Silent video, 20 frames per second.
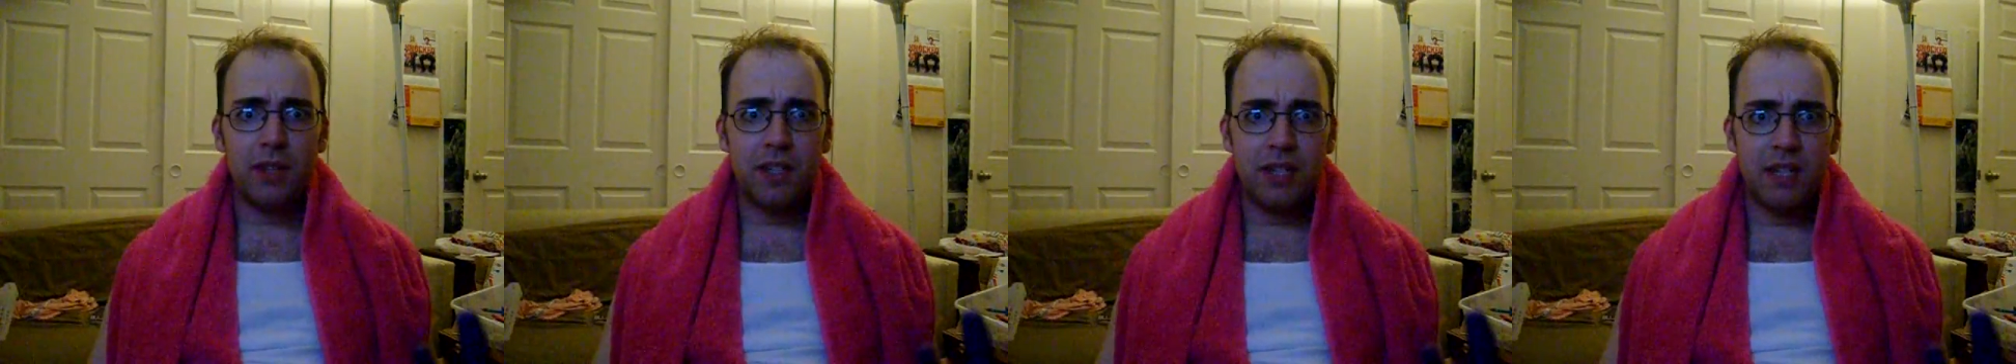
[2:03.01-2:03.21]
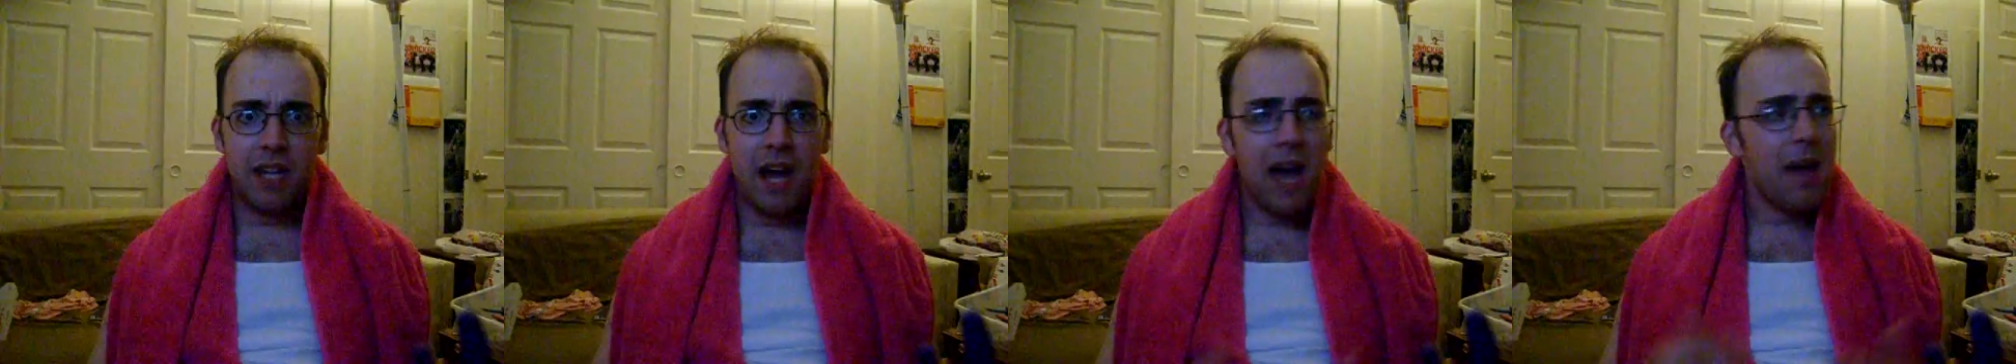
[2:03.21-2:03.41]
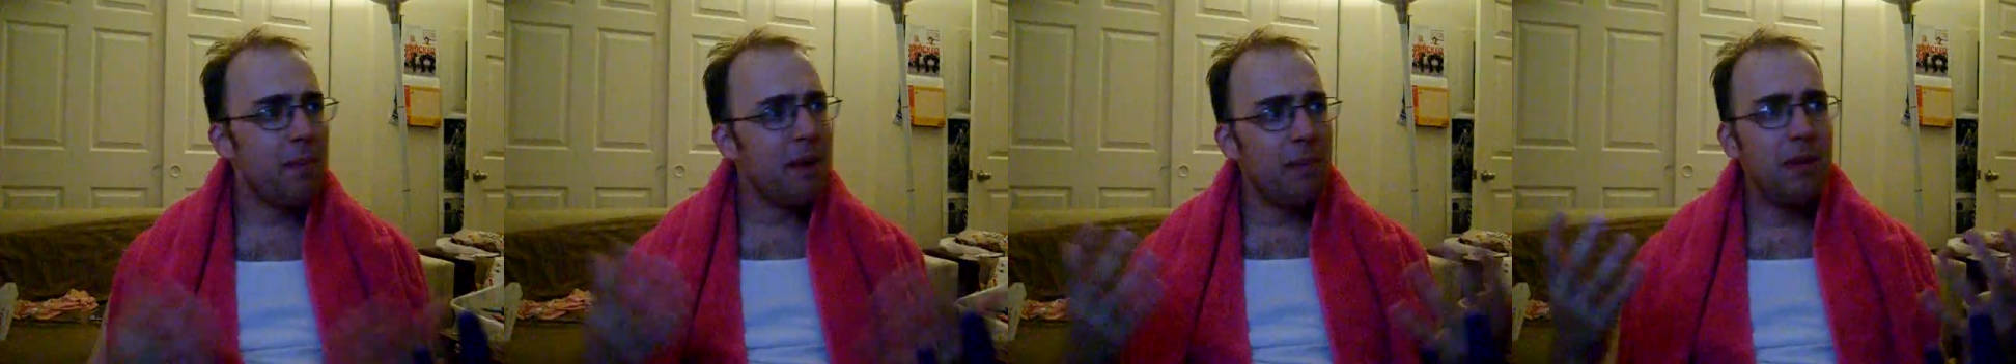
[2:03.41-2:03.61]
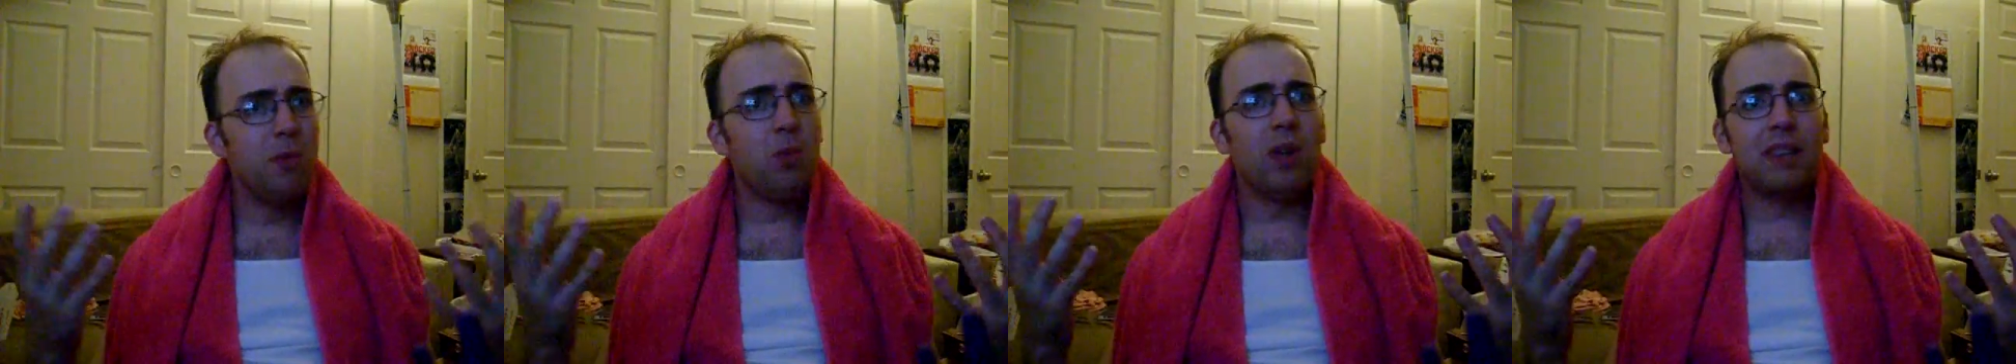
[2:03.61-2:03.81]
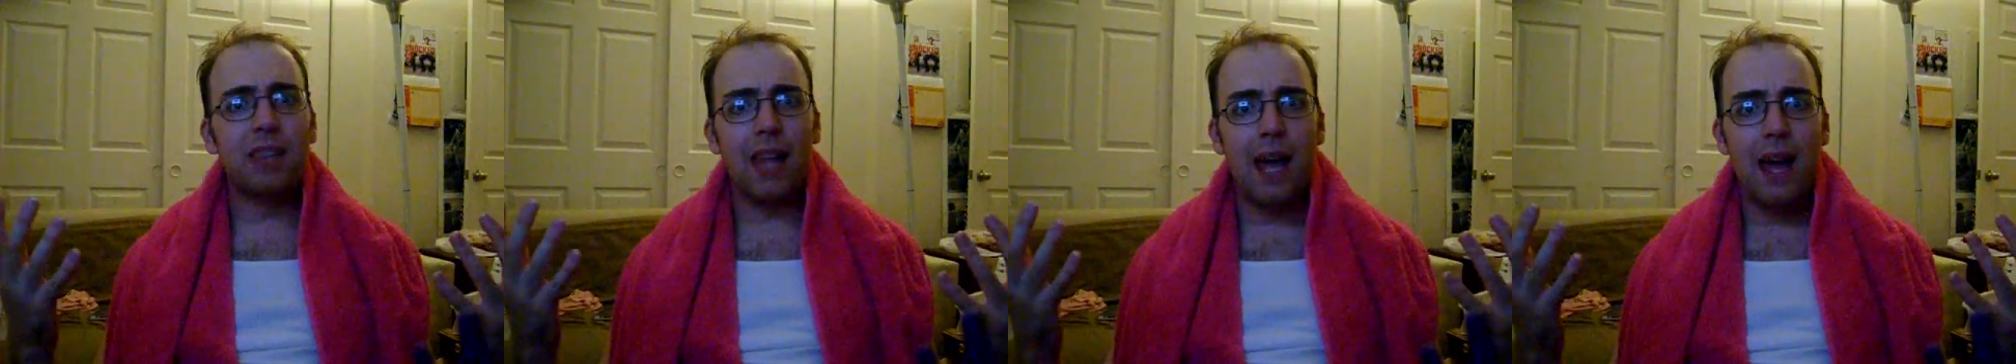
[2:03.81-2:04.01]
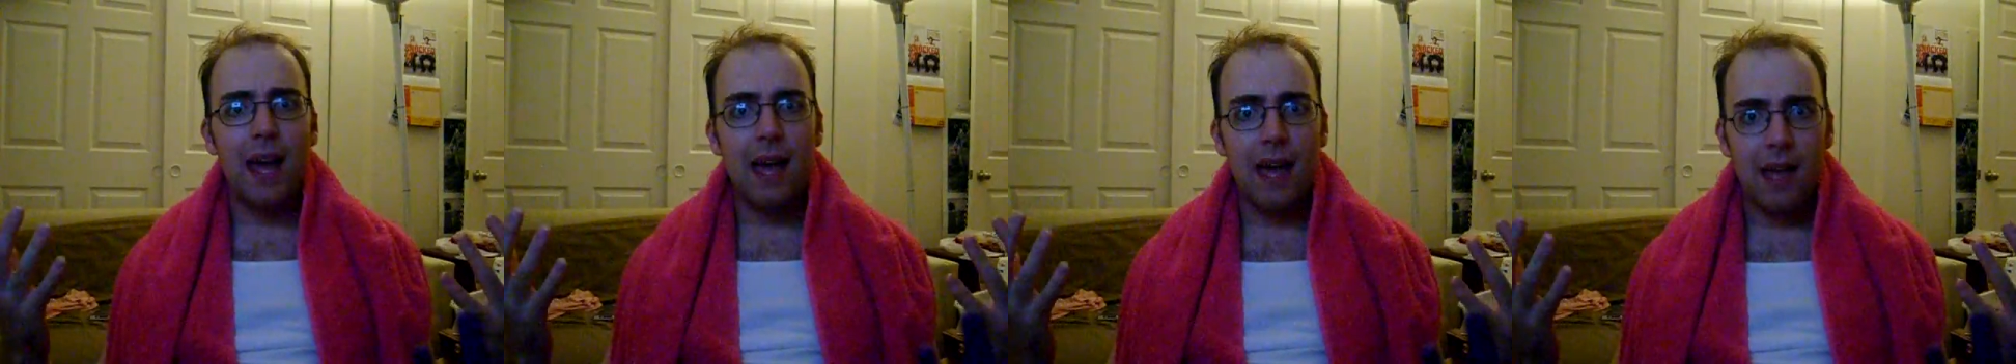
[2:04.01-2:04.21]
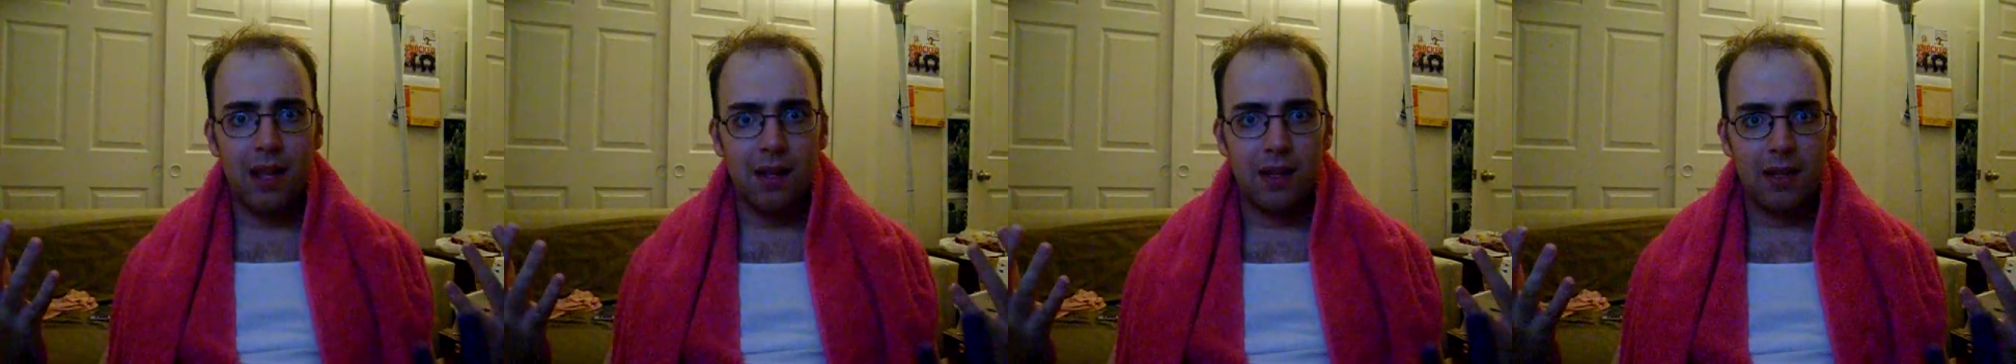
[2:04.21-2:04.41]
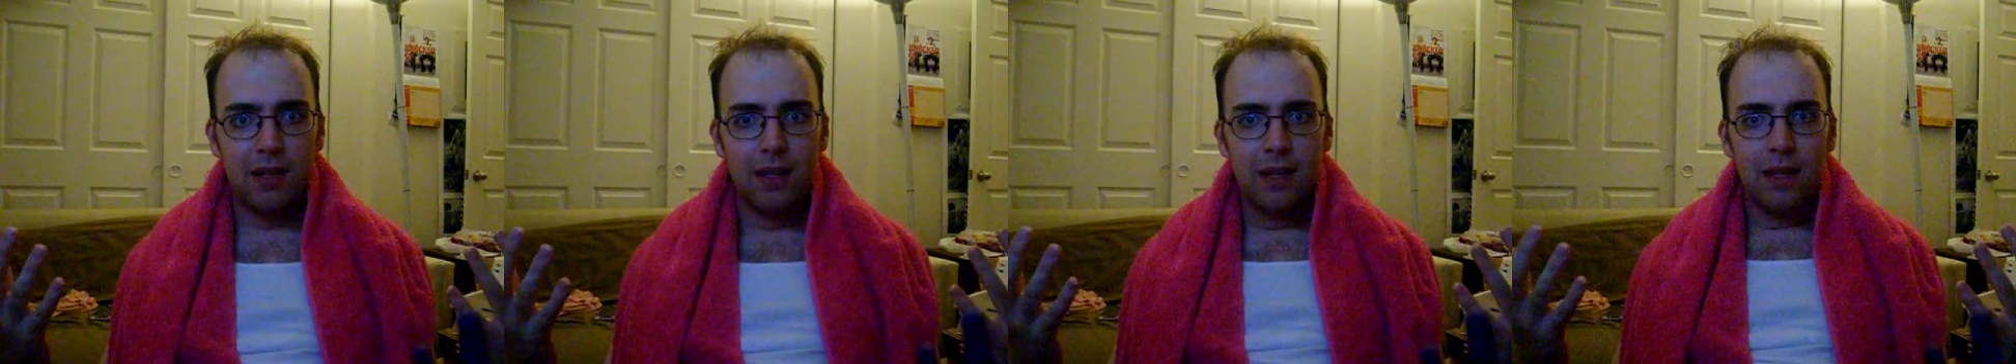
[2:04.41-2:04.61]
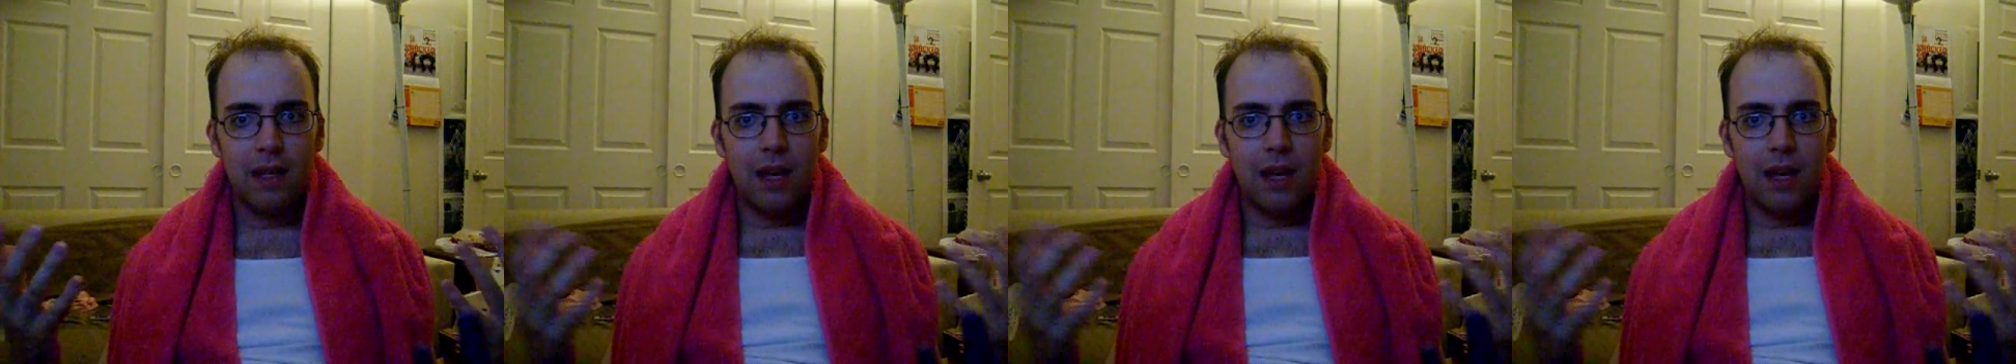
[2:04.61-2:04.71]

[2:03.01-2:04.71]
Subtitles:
his time. I mean, what the hell?